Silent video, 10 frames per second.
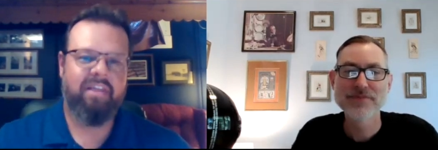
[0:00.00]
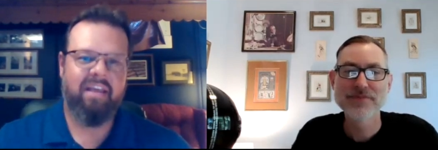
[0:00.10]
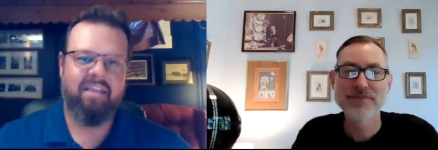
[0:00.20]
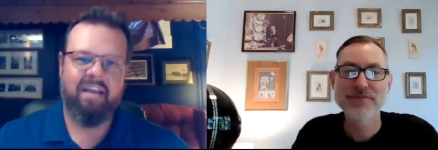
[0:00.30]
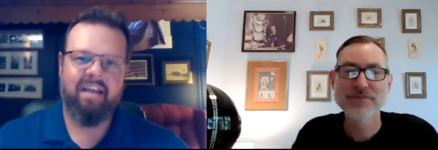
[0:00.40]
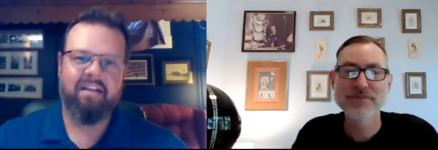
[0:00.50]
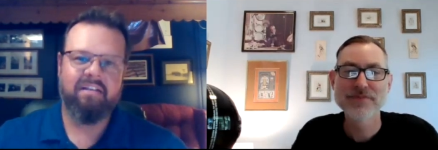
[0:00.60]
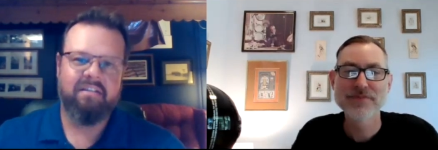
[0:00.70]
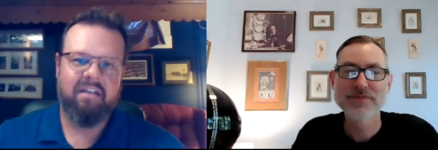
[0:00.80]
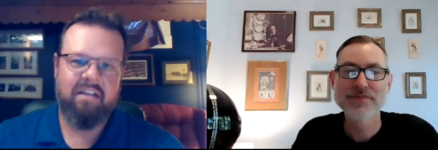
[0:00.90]
Speaker 1: think because
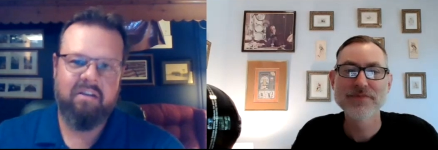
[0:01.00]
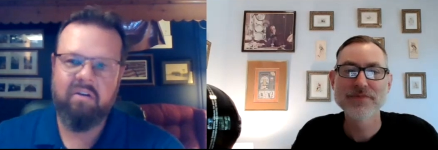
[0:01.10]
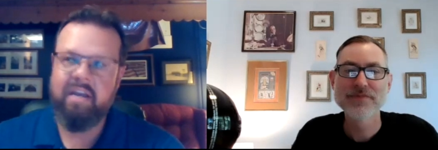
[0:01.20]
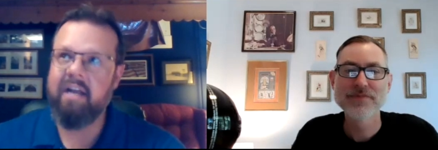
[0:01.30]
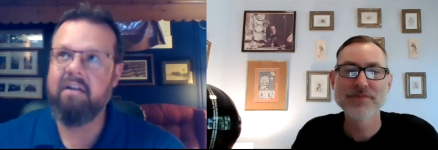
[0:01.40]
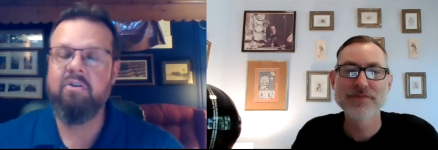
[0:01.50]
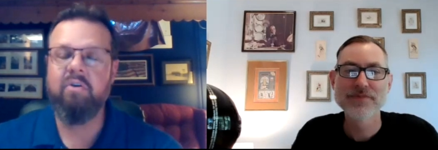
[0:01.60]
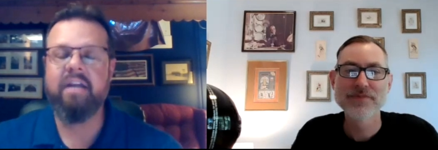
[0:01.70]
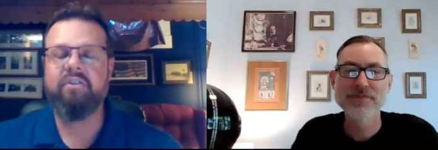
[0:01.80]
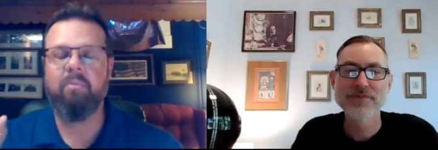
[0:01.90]
you'll get you'll get
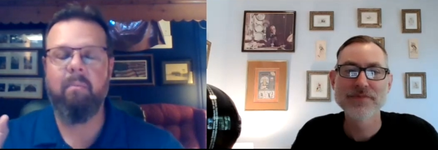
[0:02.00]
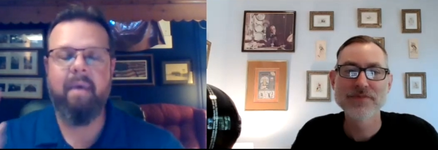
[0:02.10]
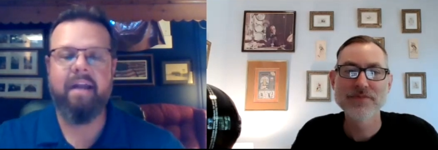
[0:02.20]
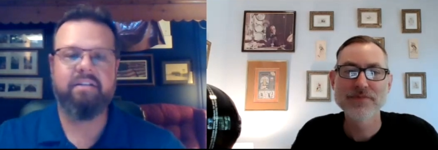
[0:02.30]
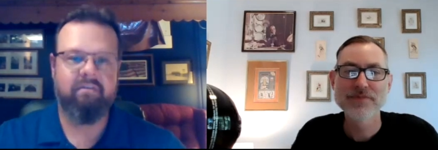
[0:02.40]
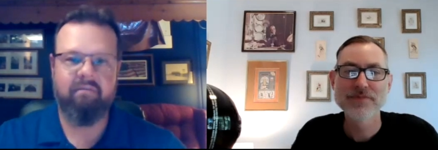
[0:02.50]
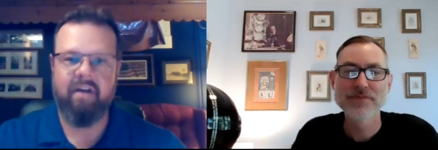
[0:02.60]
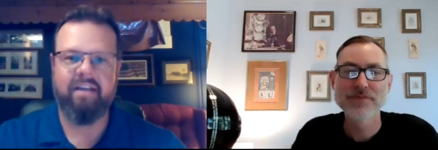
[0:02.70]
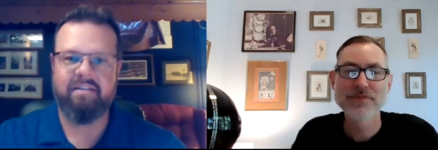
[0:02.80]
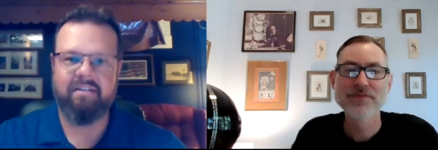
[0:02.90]
tremendous
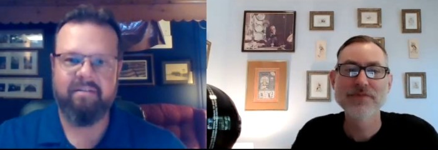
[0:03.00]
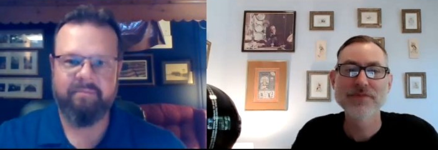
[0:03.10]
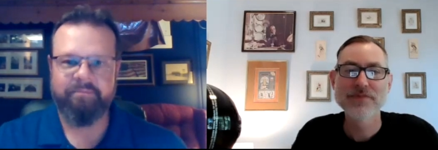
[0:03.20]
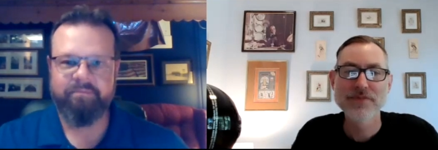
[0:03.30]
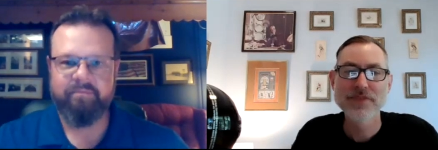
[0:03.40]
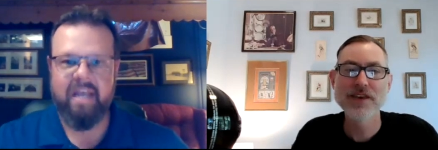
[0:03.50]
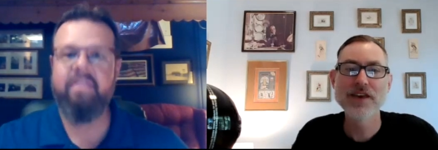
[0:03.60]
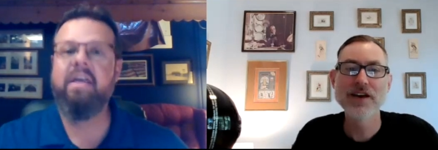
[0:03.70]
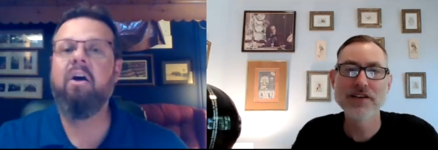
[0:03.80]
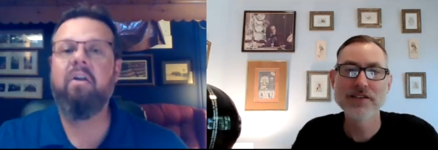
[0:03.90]
advice and
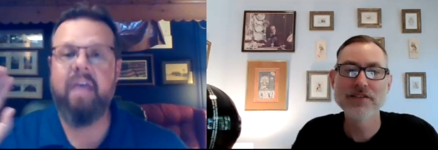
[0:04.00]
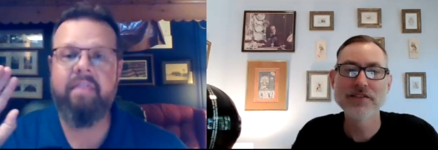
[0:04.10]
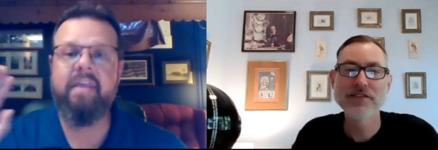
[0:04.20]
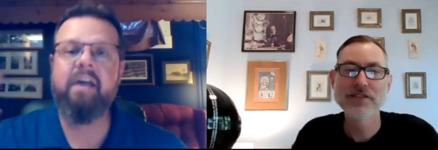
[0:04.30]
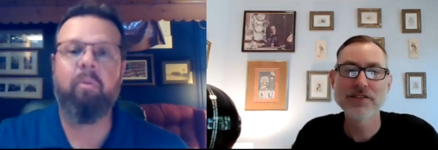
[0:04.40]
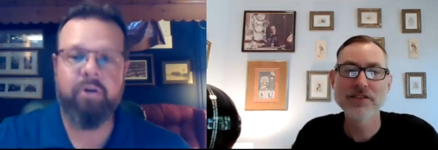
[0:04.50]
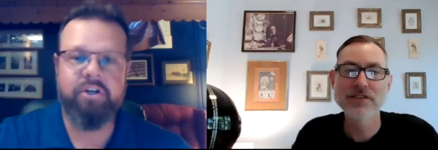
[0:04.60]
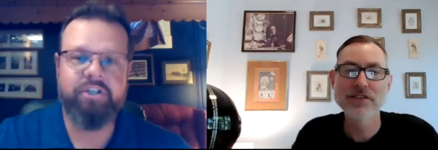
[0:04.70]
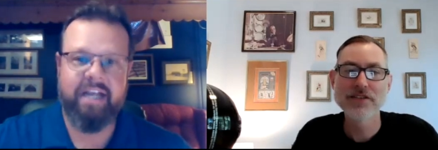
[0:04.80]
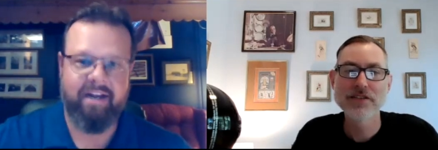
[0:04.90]
they'll and they'll
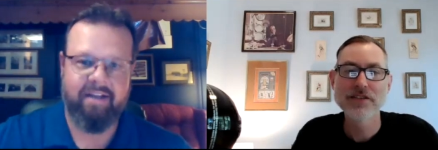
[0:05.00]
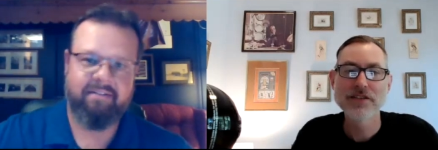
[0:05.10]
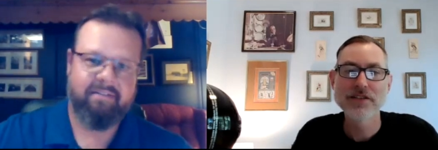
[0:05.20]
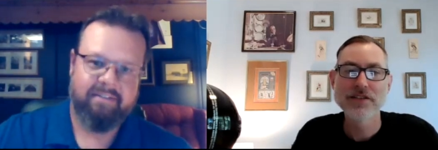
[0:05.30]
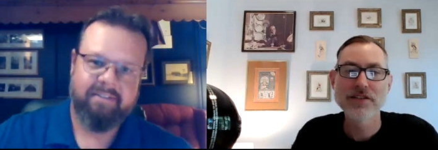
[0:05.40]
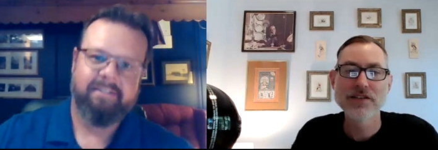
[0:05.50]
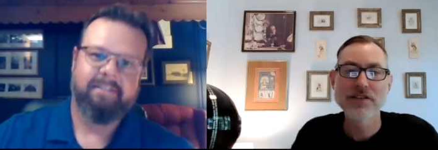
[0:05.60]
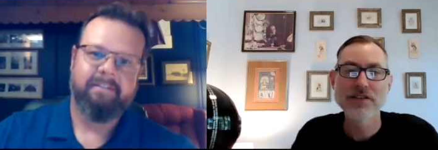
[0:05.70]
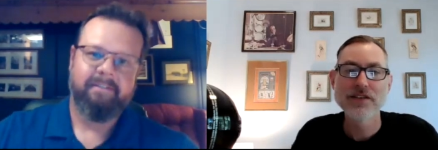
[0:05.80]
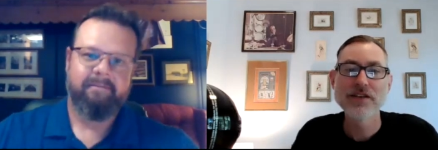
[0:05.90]
appreciate it
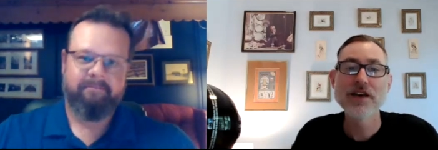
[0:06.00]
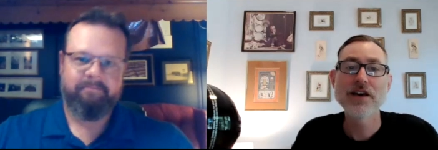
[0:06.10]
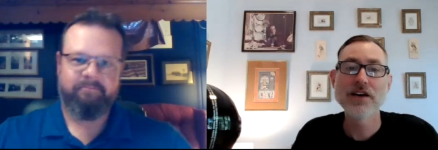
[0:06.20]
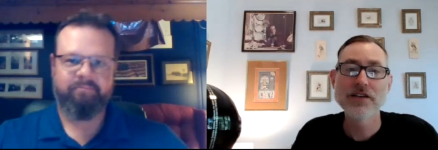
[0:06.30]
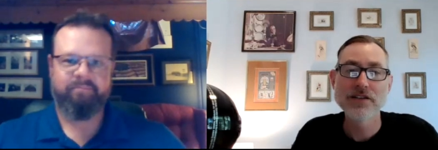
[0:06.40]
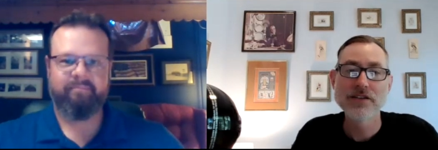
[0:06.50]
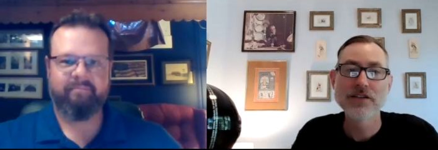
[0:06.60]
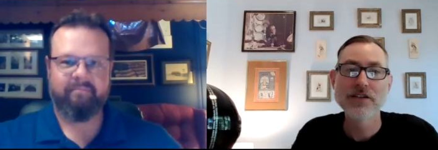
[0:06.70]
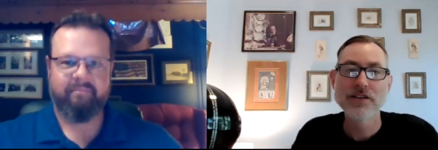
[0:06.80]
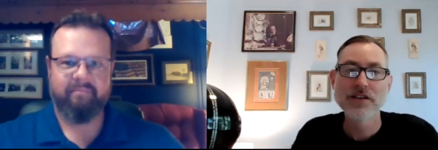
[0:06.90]
Speaker 2: yeah
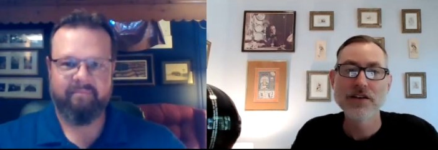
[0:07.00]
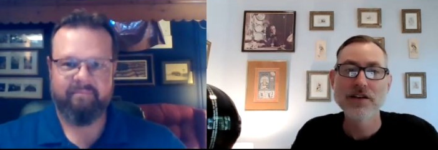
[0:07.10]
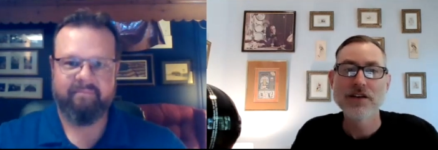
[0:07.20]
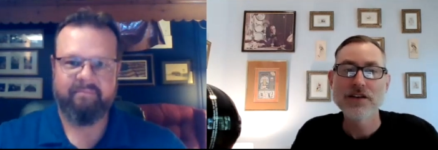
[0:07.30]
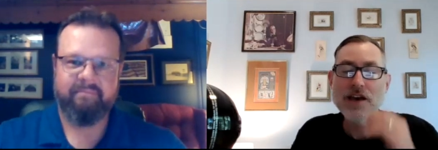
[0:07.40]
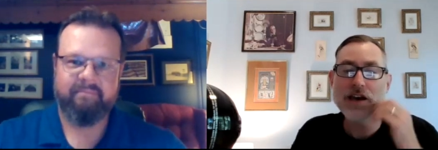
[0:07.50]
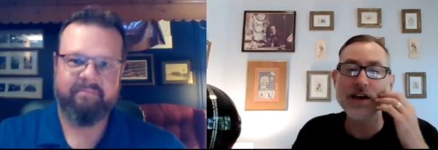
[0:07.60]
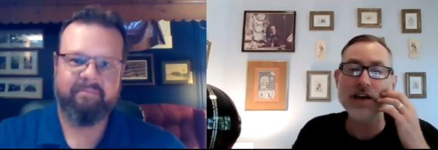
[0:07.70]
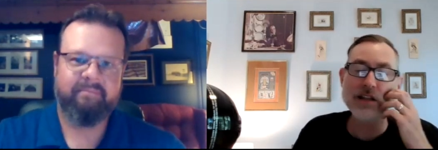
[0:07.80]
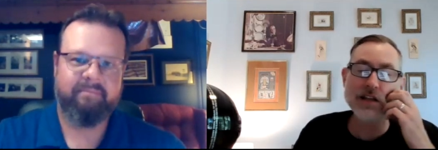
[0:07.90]
yeah
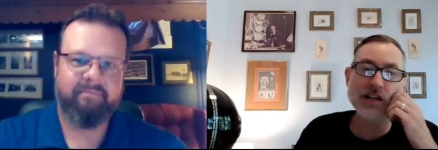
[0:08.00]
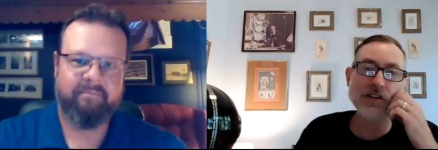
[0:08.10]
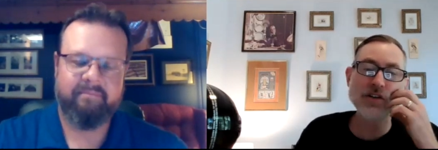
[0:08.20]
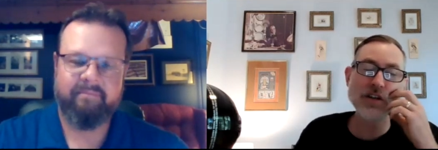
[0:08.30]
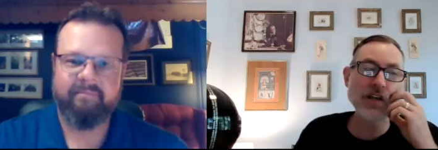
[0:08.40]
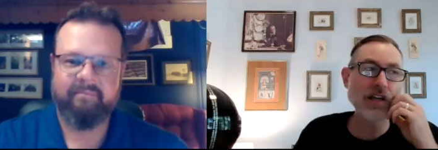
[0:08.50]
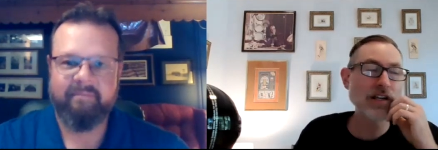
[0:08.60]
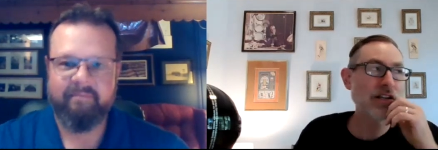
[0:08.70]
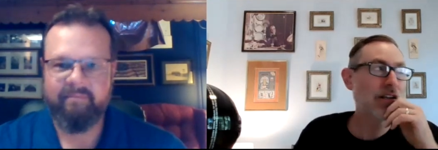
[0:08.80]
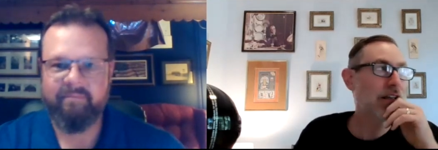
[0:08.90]
and like to
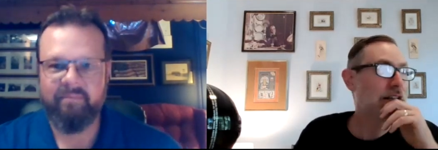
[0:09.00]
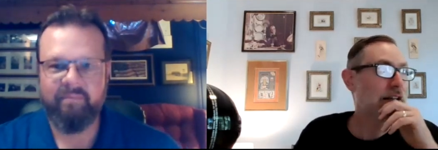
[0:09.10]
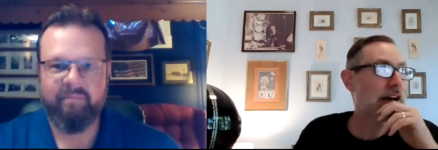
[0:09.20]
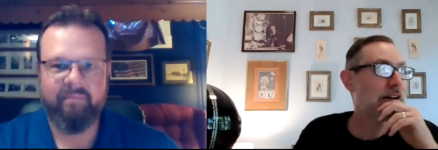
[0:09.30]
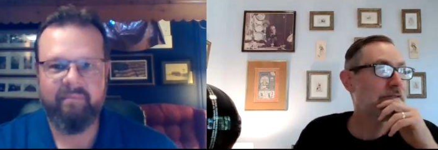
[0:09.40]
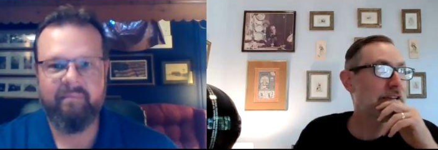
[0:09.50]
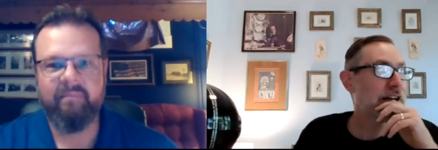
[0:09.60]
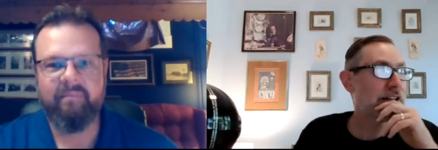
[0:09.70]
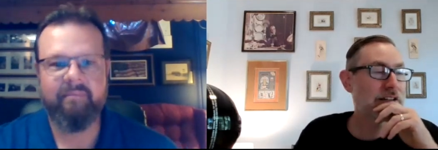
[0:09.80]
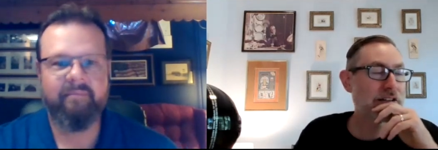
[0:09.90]
I like i
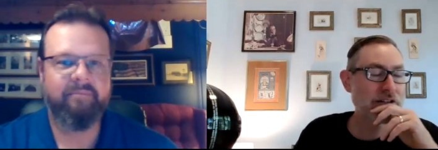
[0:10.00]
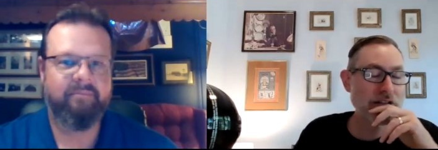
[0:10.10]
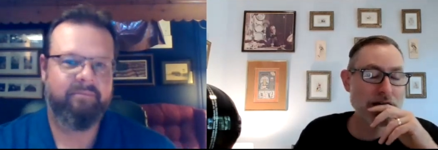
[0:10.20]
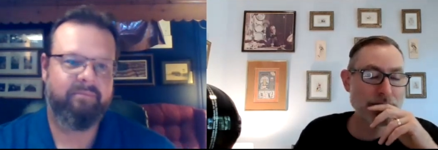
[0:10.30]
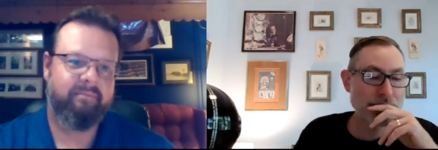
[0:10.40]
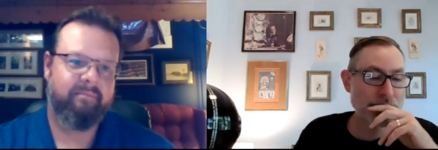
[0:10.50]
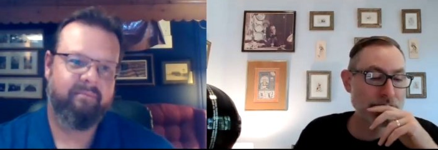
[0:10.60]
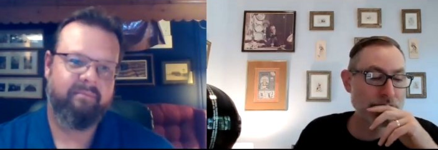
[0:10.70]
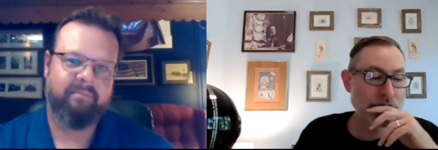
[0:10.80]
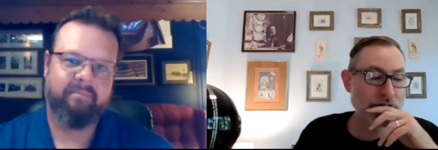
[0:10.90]
found to that
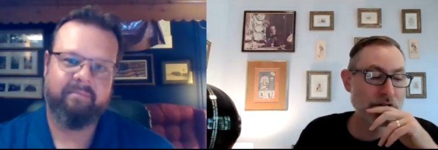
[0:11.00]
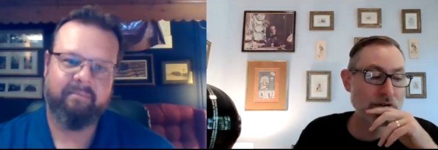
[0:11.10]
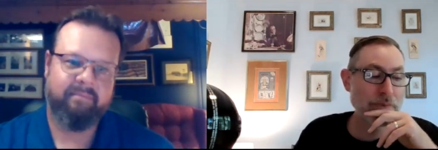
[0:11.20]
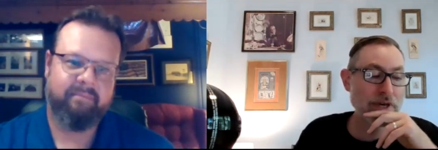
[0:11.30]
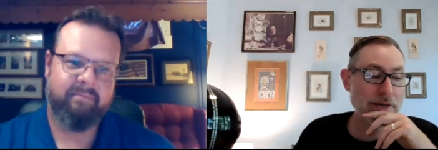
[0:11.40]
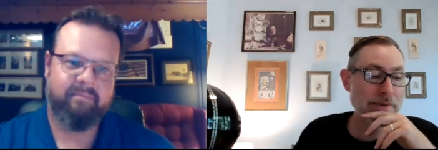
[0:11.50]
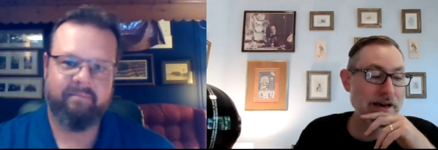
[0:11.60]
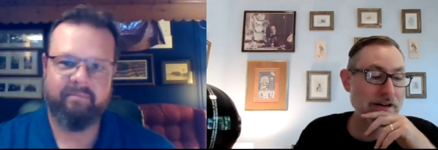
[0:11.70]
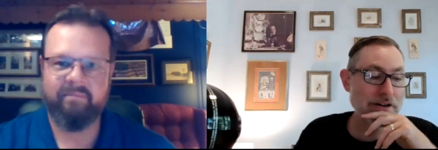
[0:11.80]
point too to piggyback